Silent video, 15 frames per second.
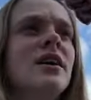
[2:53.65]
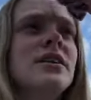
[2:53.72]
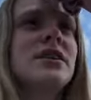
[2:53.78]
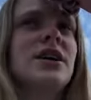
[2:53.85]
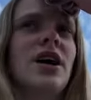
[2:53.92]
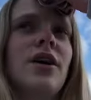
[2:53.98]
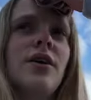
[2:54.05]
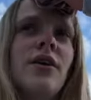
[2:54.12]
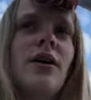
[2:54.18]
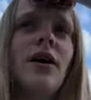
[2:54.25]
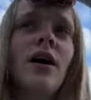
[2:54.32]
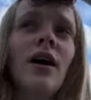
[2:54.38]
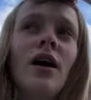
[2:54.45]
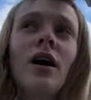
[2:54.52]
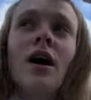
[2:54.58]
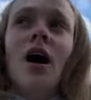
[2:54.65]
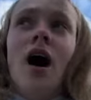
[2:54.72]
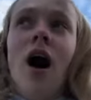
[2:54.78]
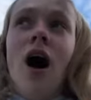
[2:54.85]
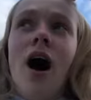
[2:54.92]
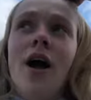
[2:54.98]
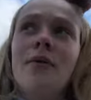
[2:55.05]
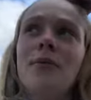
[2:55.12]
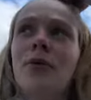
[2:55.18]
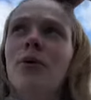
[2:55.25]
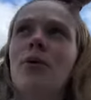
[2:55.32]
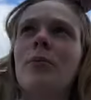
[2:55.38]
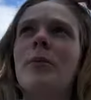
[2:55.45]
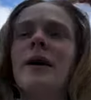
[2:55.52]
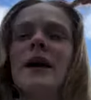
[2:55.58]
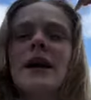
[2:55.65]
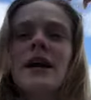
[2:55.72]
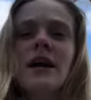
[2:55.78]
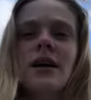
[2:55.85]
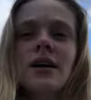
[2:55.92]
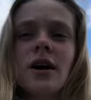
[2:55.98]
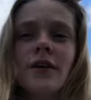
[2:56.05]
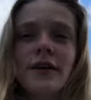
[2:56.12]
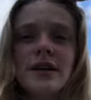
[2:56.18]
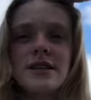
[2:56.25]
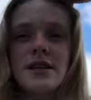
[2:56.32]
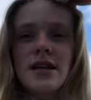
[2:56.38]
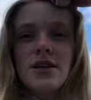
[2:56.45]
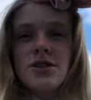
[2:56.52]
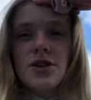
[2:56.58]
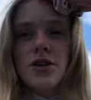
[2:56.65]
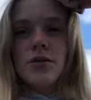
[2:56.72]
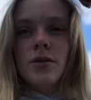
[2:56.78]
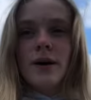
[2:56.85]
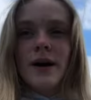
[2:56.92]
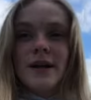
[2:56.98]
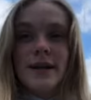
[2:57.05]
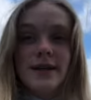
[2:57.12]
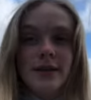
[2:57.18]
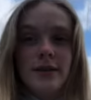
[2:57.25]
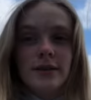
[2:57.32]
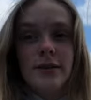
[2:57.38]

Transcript: So I will be going inside and showing what I eat.